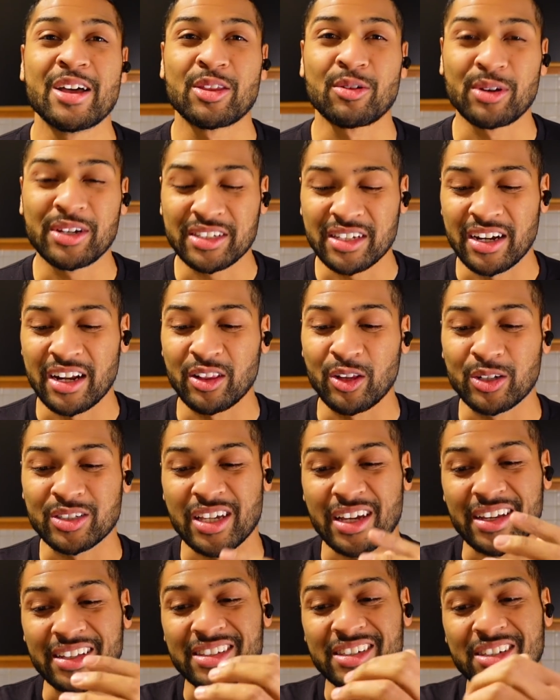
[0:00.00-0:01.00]
The reason it looks
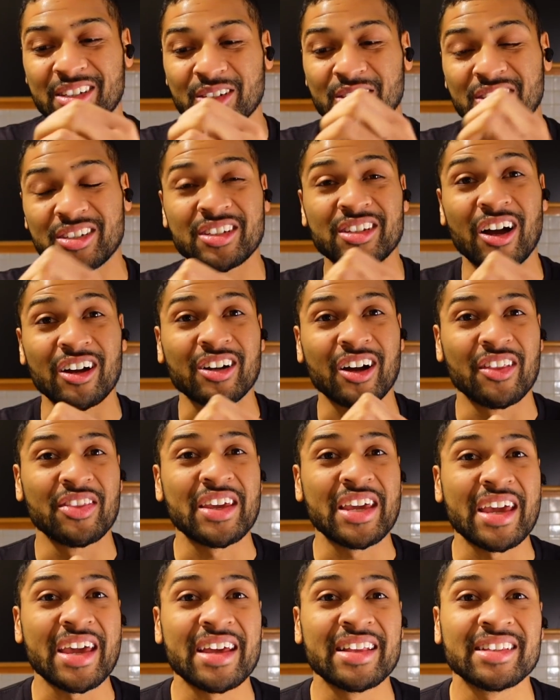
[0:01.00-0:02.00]
like it's still stuck on
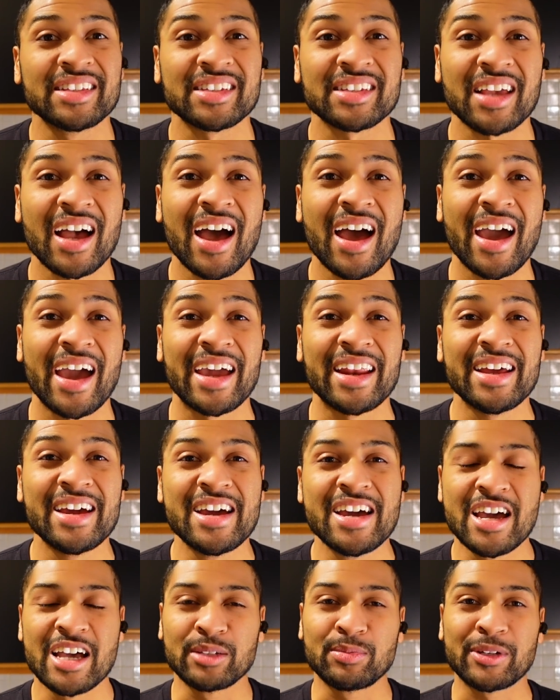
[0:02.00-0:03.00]
the inside
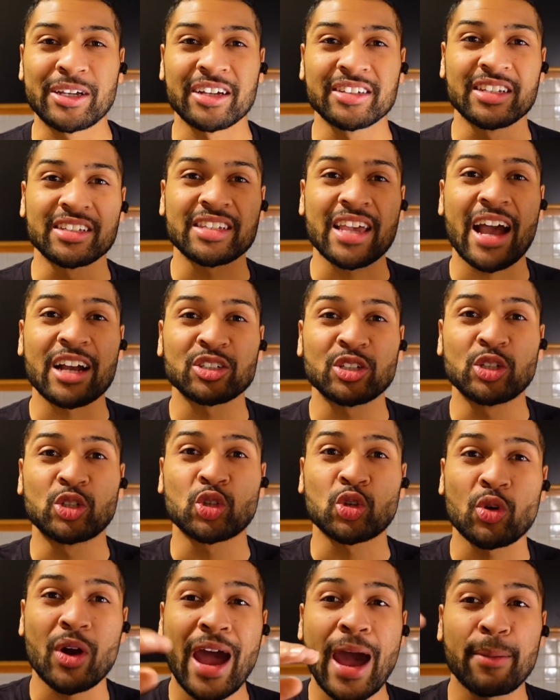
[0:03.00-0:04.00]
is because it's actually
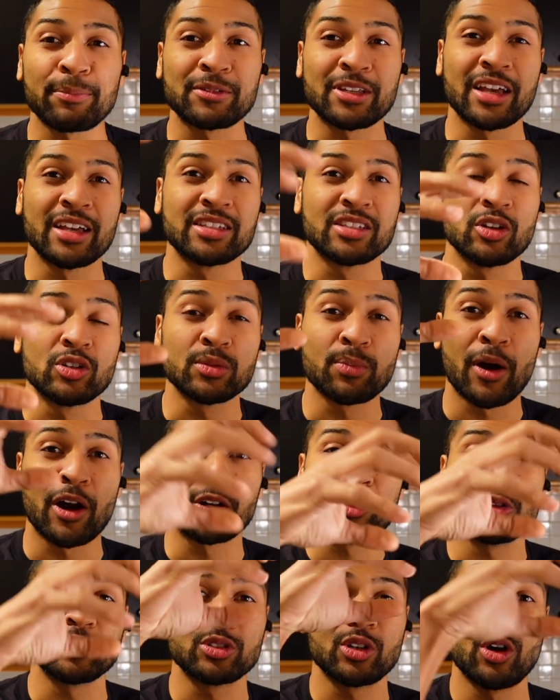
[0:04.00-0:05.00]
trapped as those
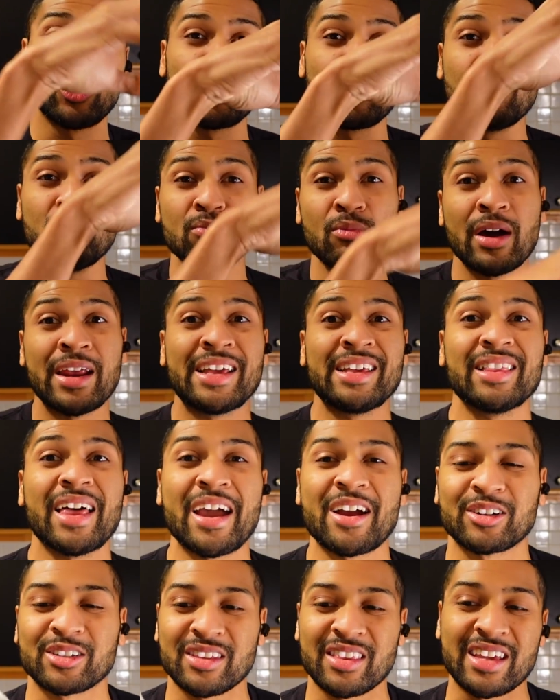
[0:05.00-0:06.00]
particles go through many
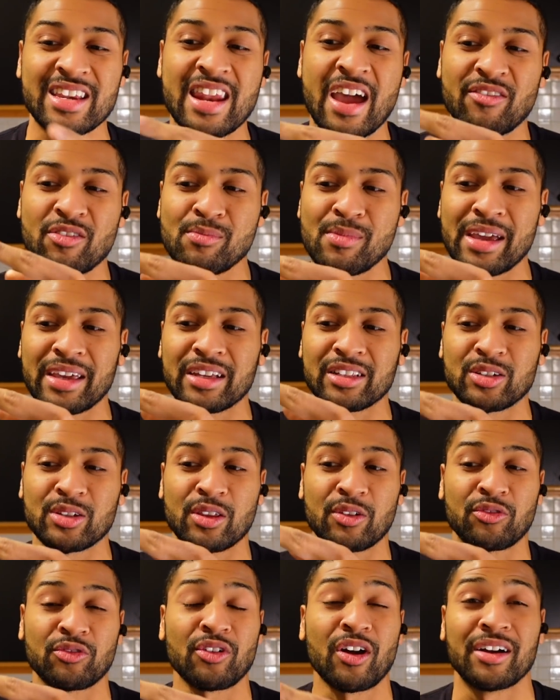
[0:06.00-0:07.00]
layers and they never make it to
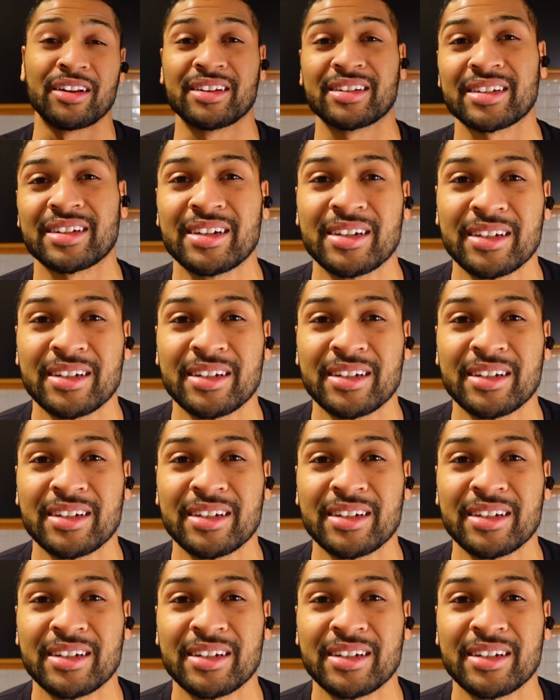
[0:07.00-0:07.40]
the front.